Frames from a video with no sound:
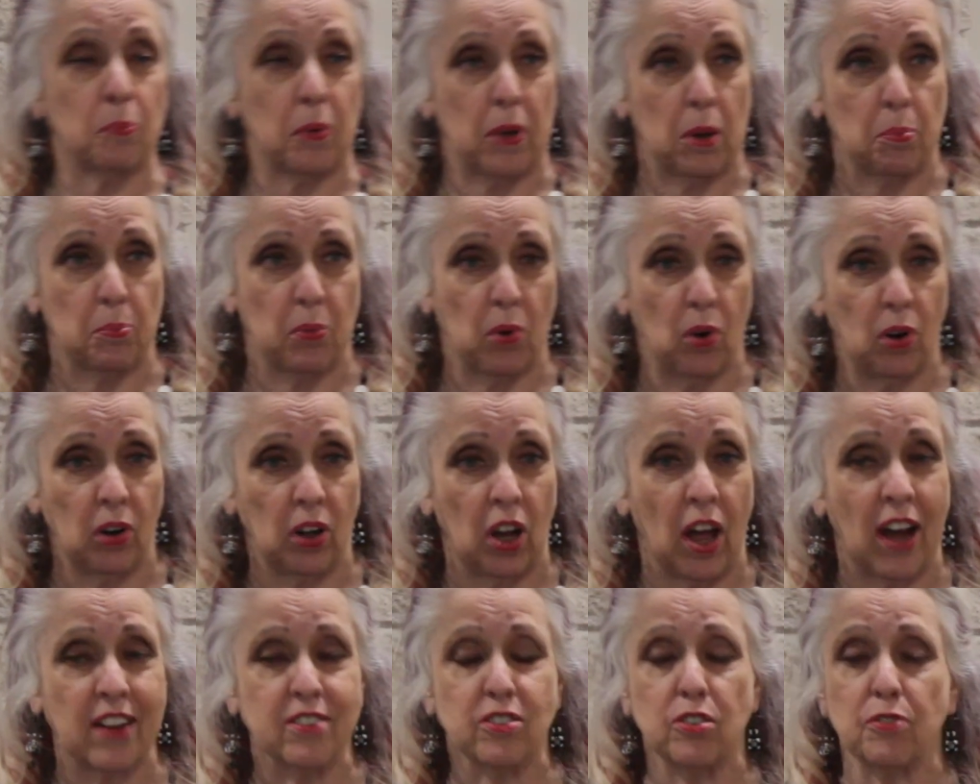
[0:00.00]
of people,
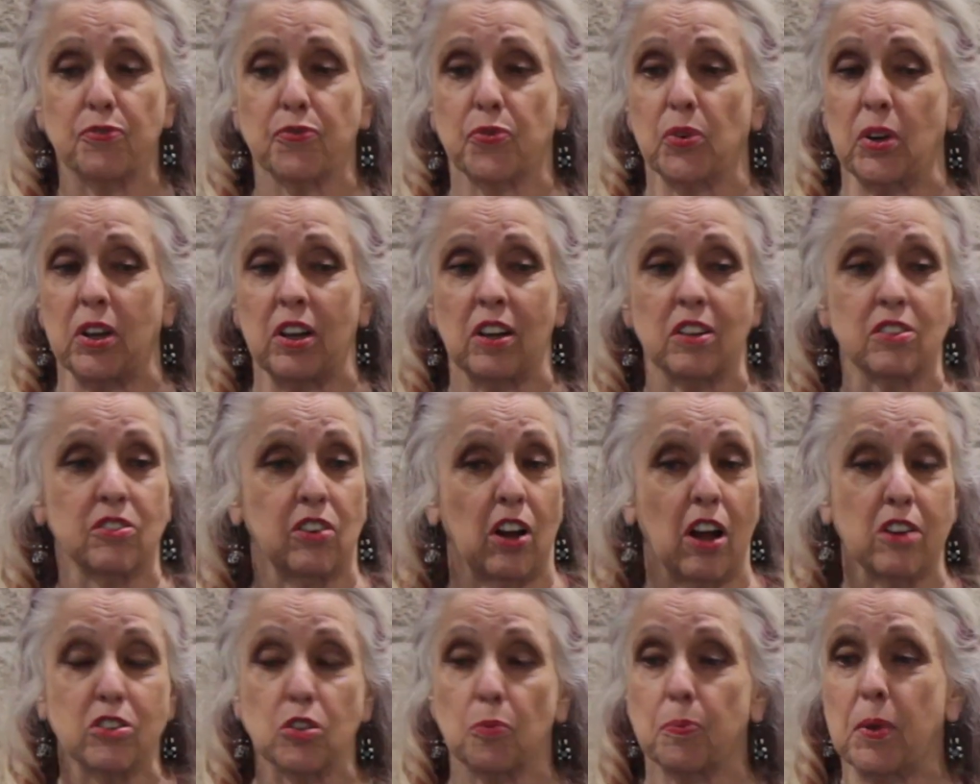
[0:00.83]
lots of friends,
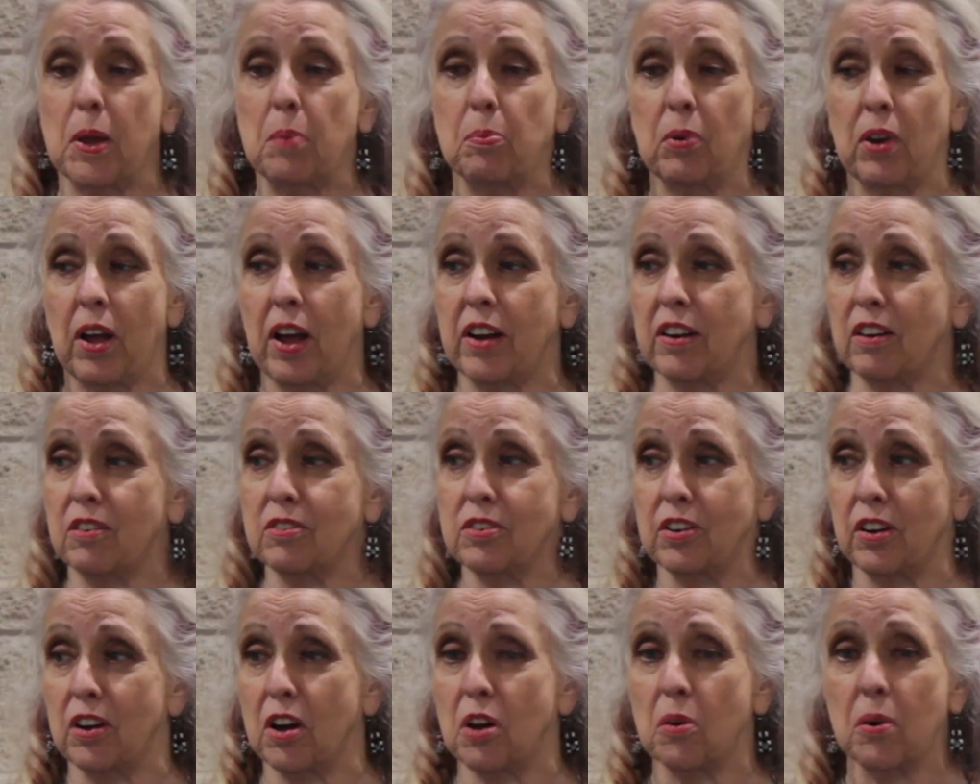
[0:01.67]
lots of people I
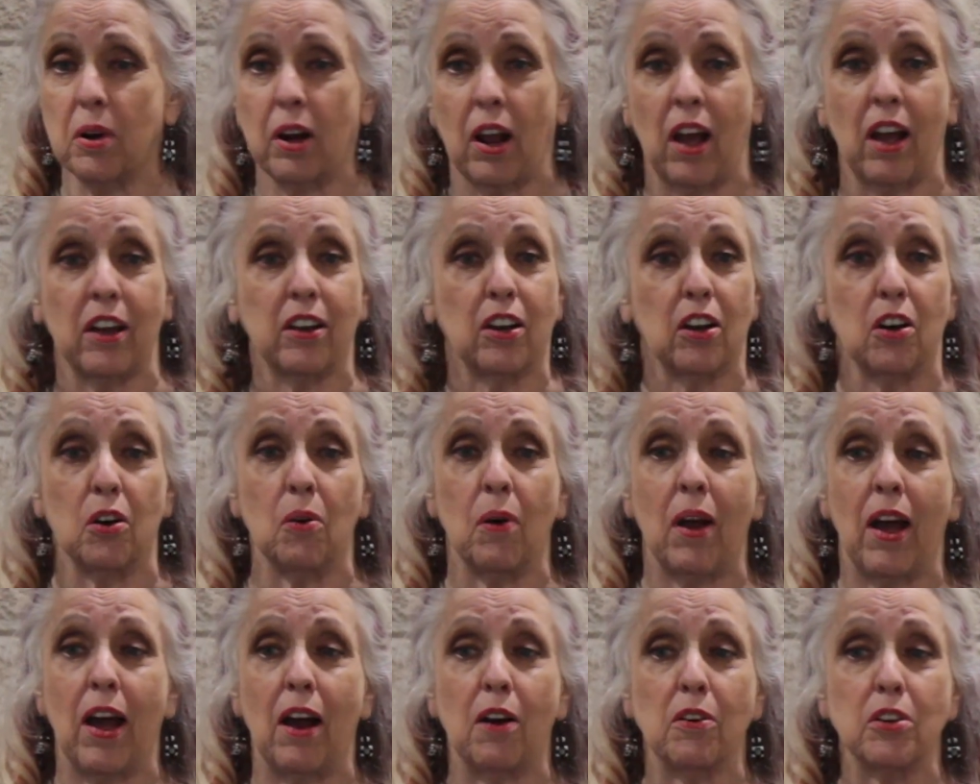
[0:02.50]
don't know, and I
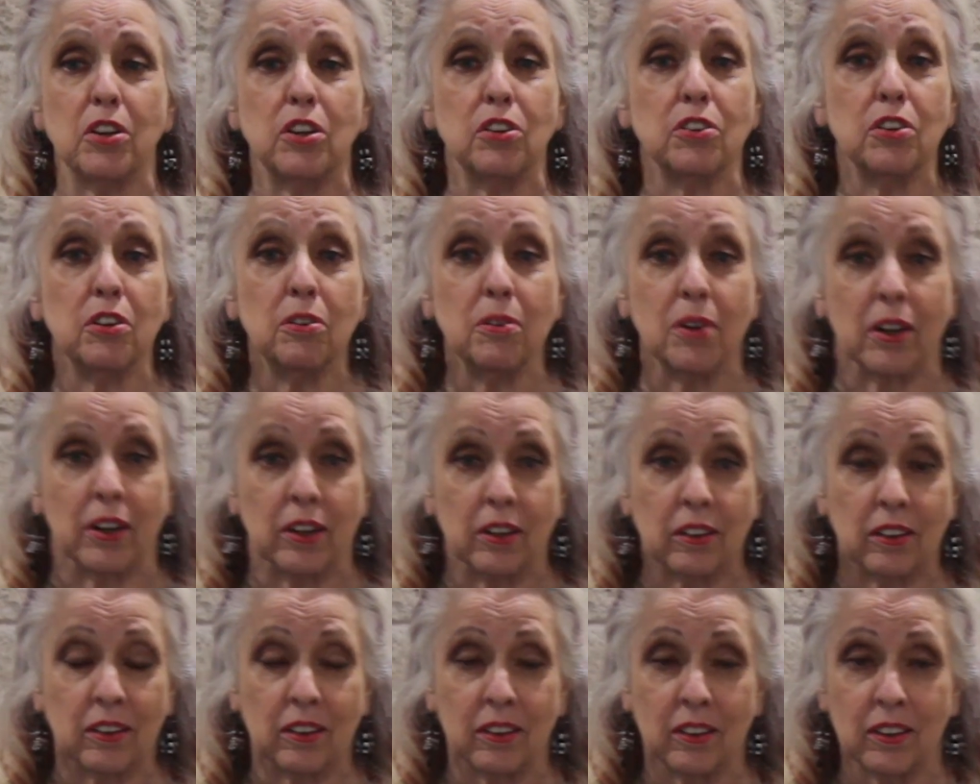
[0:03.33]
go, how are you doing?
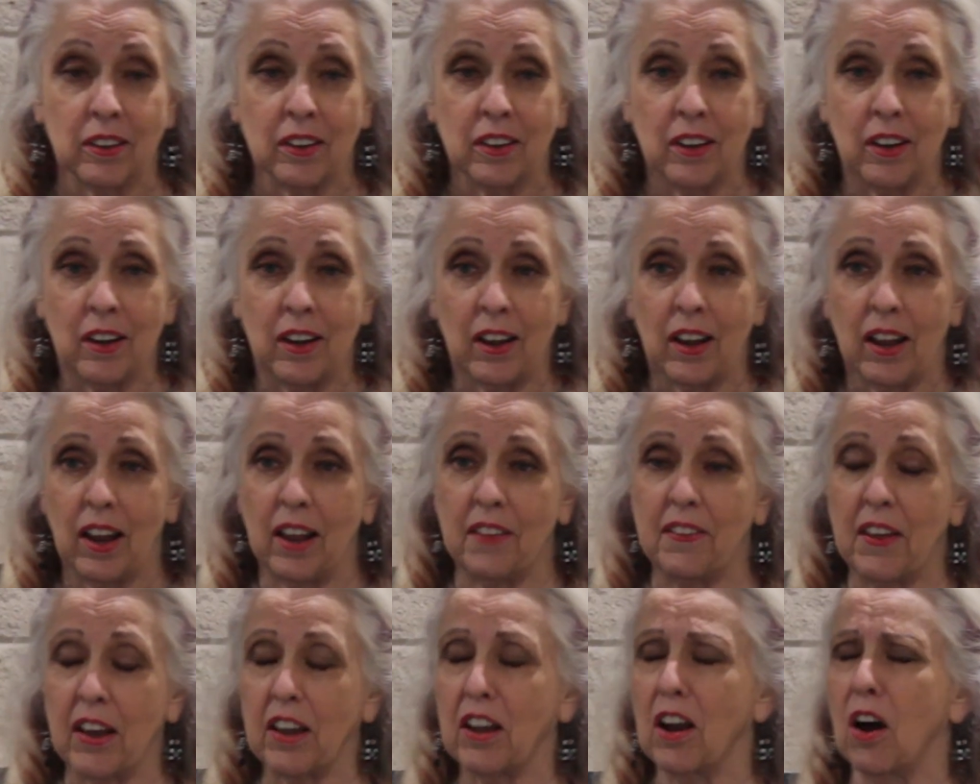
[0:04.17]

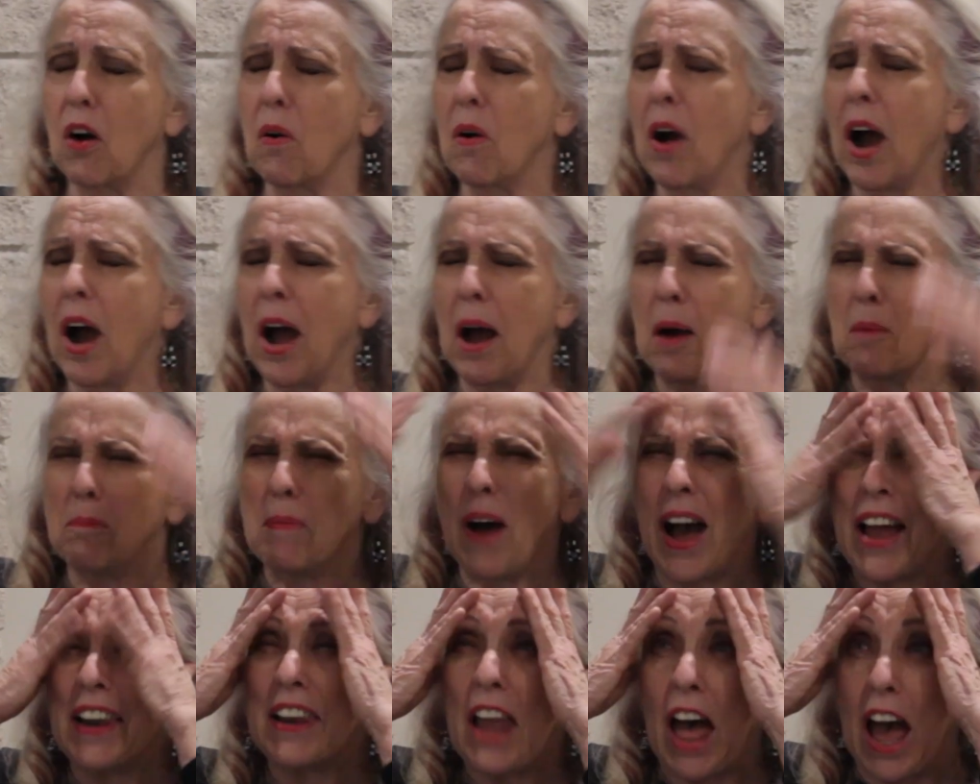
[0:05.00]
And they go,
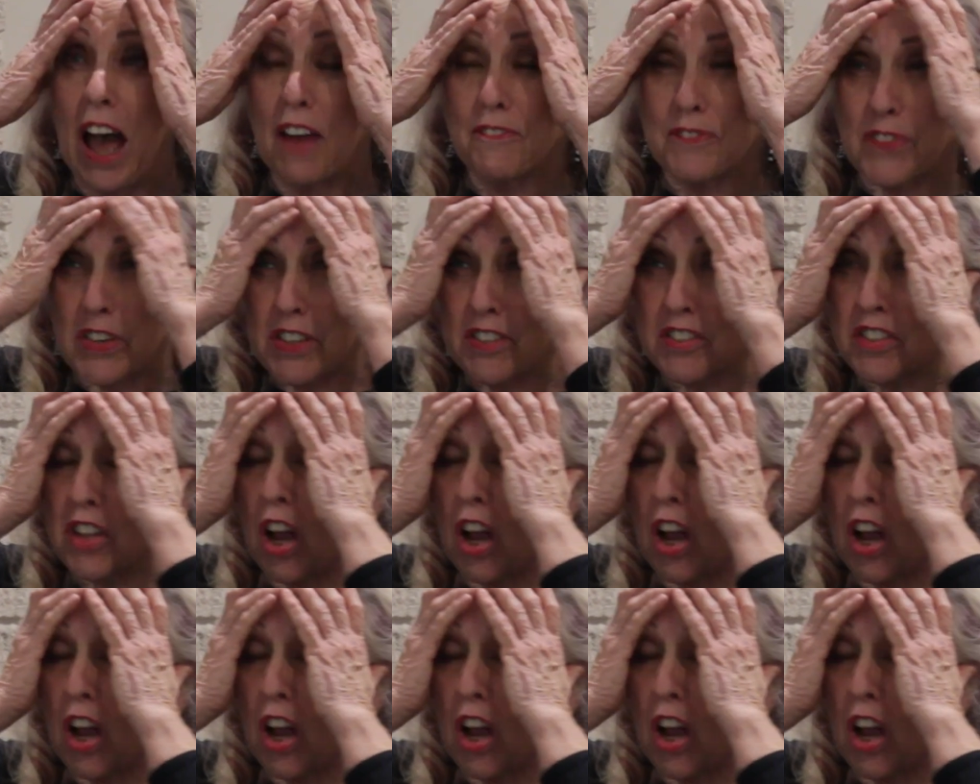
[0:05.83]
my life is